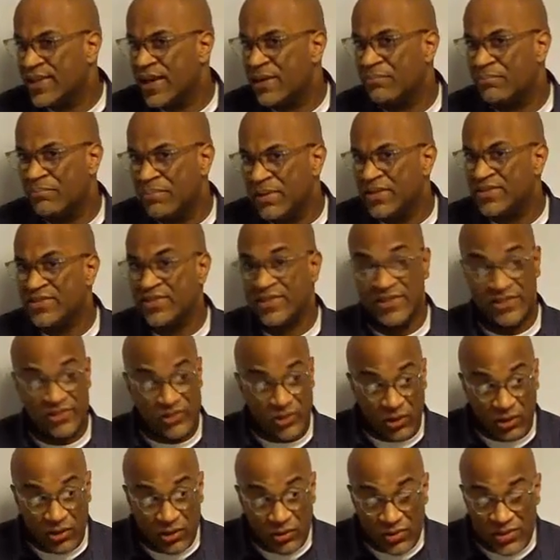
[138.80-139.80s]
business,
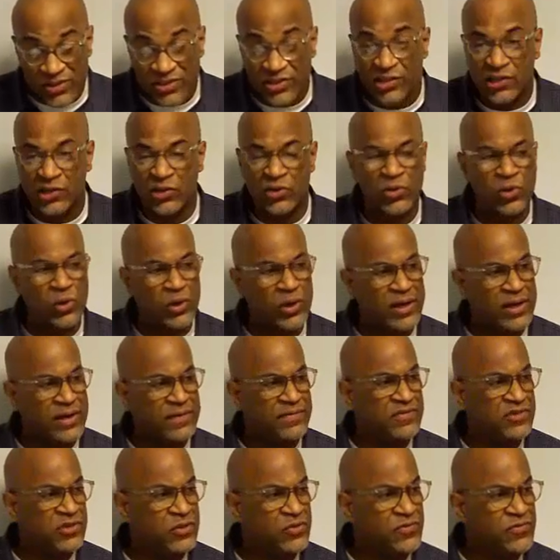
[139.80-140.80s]
although it's lucrative
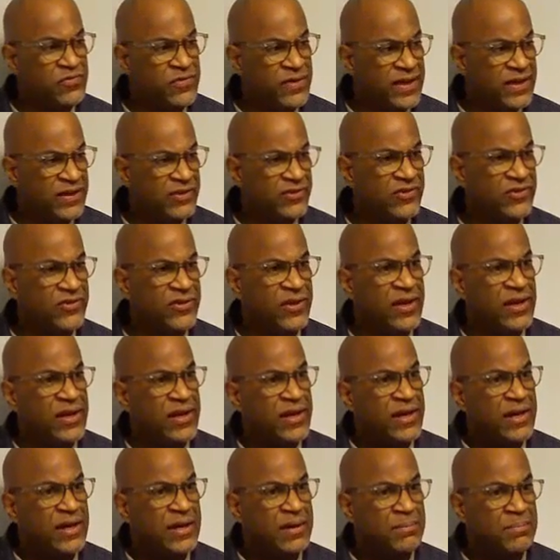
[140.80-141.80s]
to fix
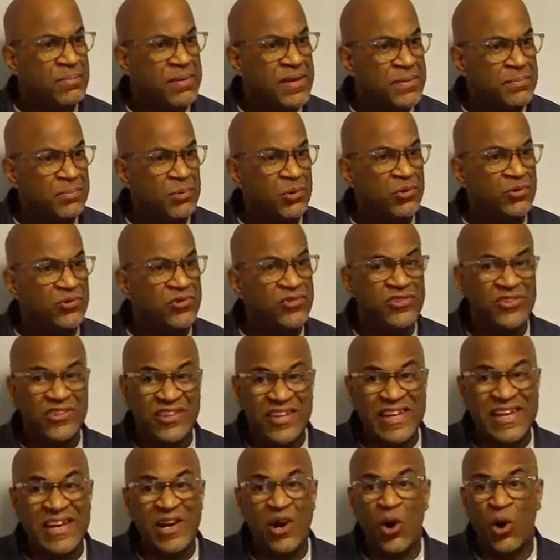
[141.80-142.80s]
people's
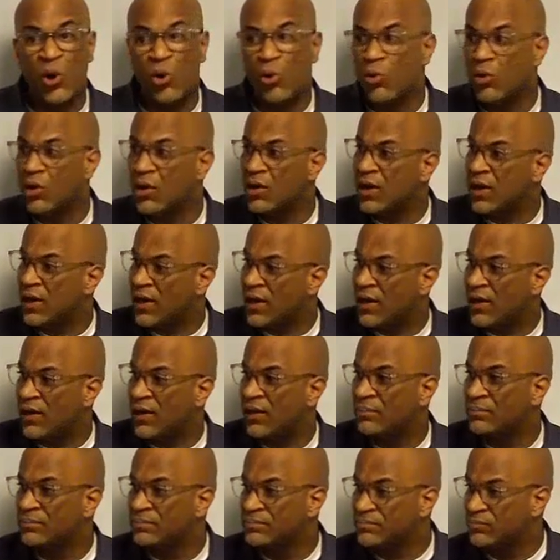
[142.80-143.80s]
SEO
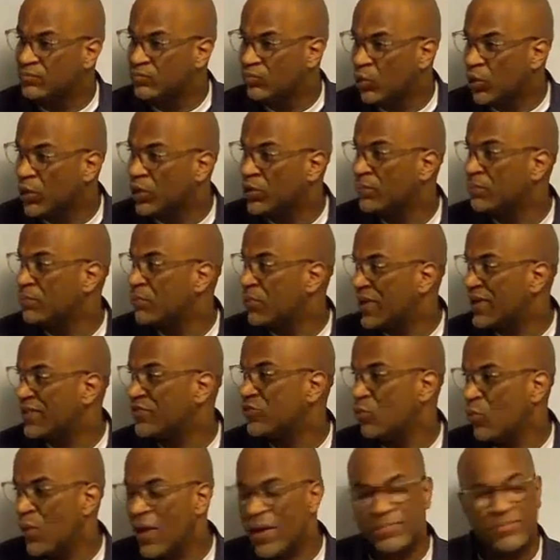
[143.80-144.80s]
WordPress
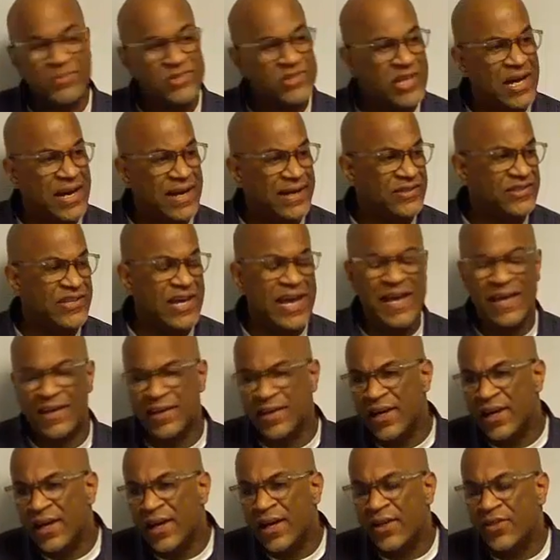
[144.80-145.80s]
websites. And
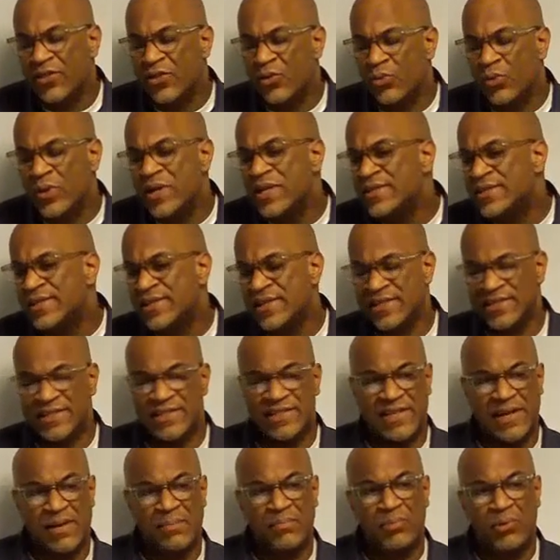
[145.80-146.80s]
the reason is
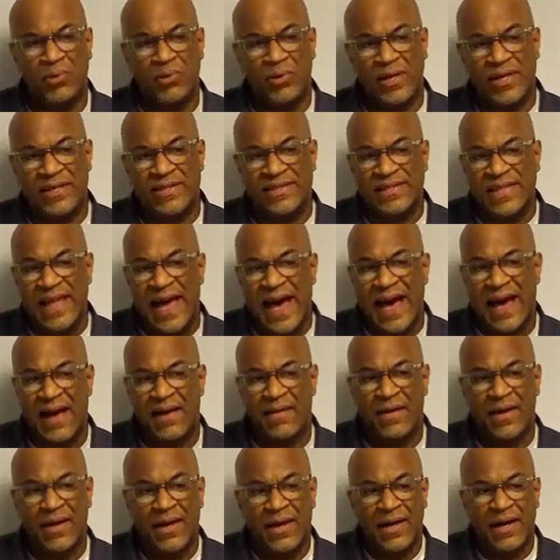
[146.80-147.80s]
simple, is that
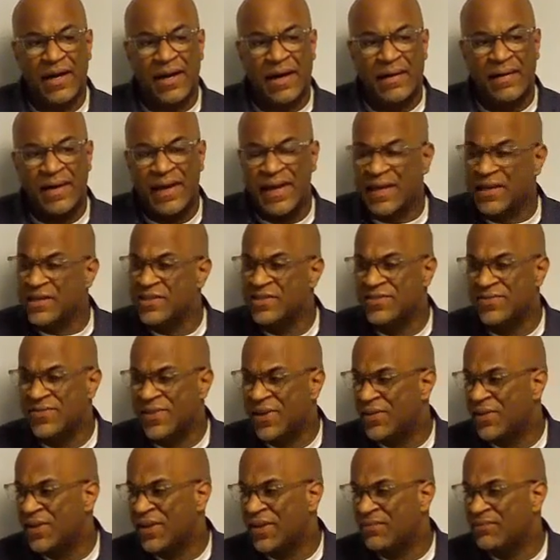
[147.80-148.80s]
it is
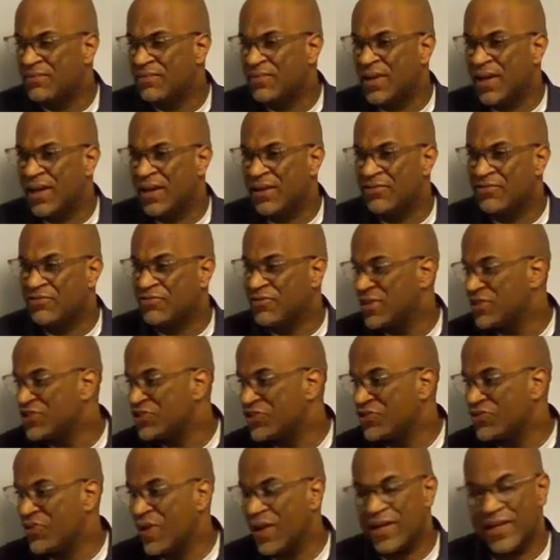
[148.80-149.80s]
very
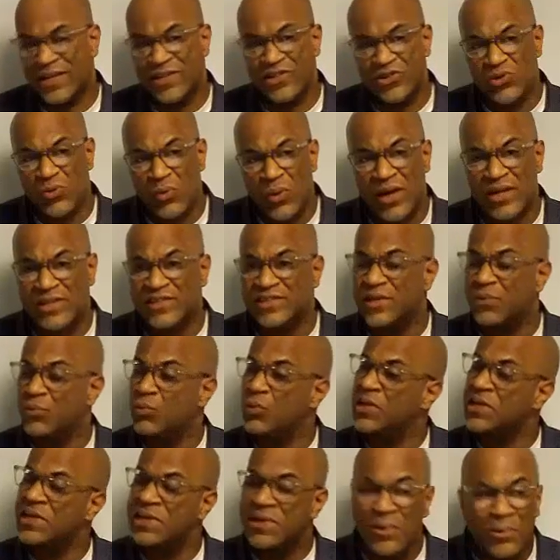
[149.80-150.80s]
frustrating to us, and we
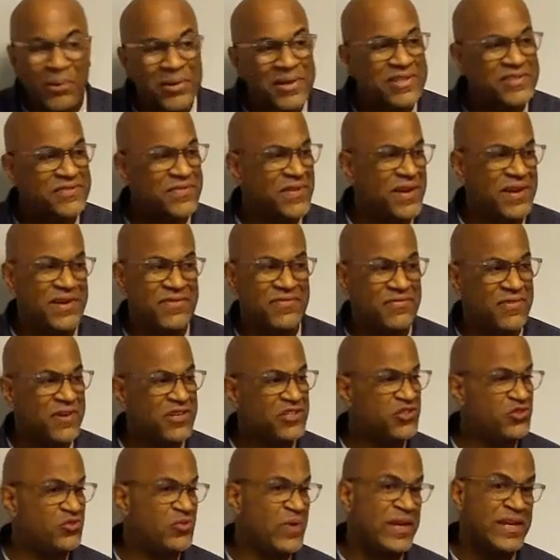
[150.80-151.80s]
know it is very
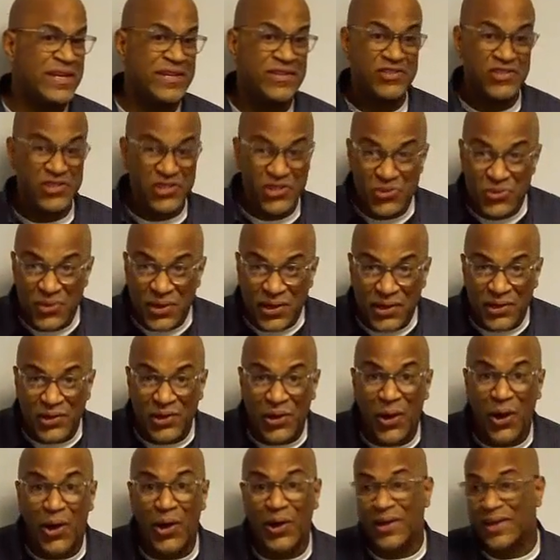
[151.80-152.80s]
frustrating to you here in the
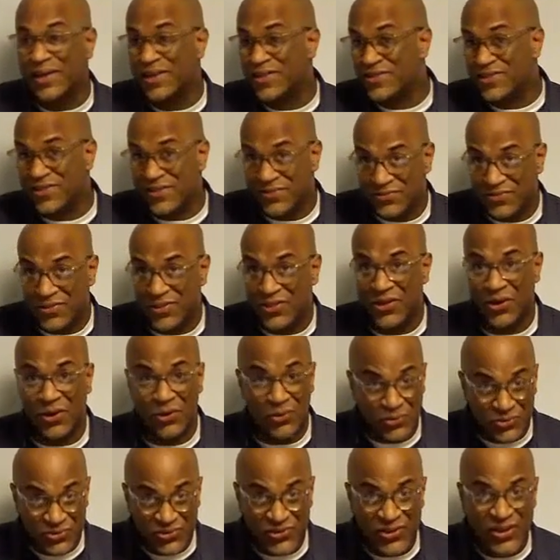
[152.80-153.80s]
audience and for
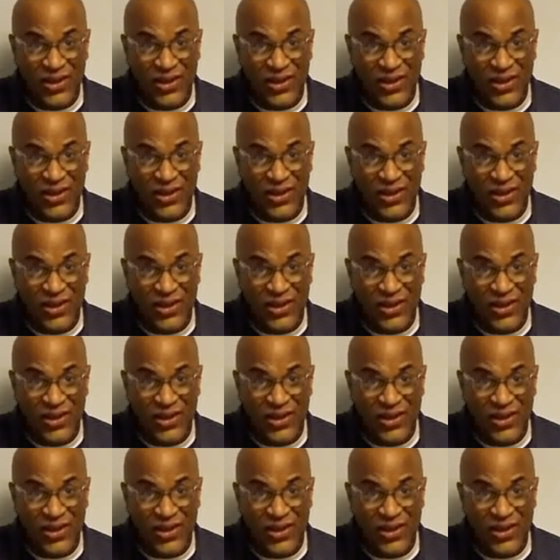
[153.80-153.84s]
those